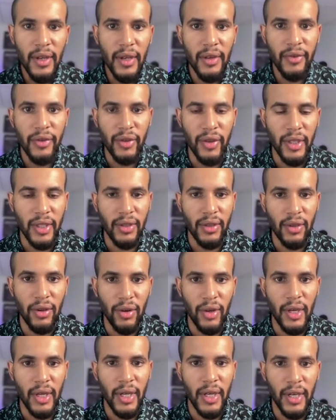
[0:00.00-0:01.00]
If you need to
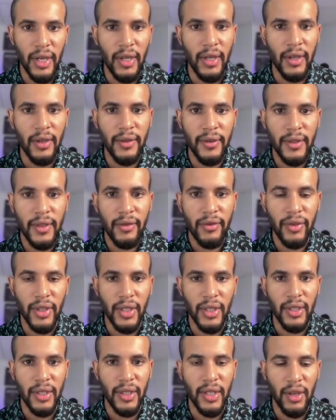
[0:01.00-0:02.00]

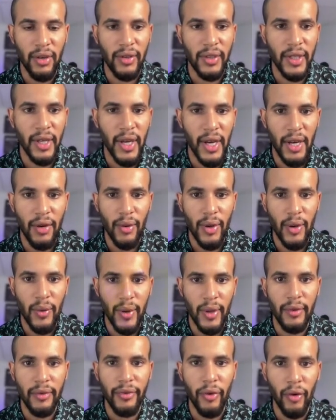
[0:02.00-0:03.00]
get on the Highway
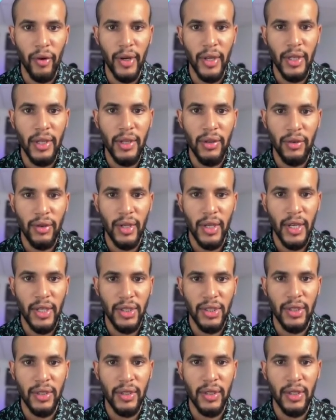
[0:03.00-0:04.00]
140, you can
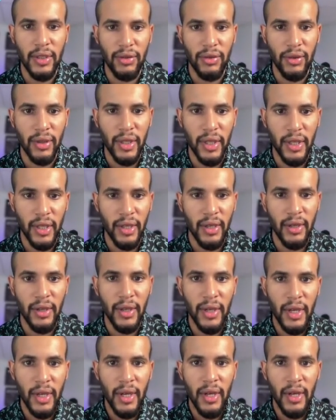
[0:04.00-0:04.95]
actually get through here.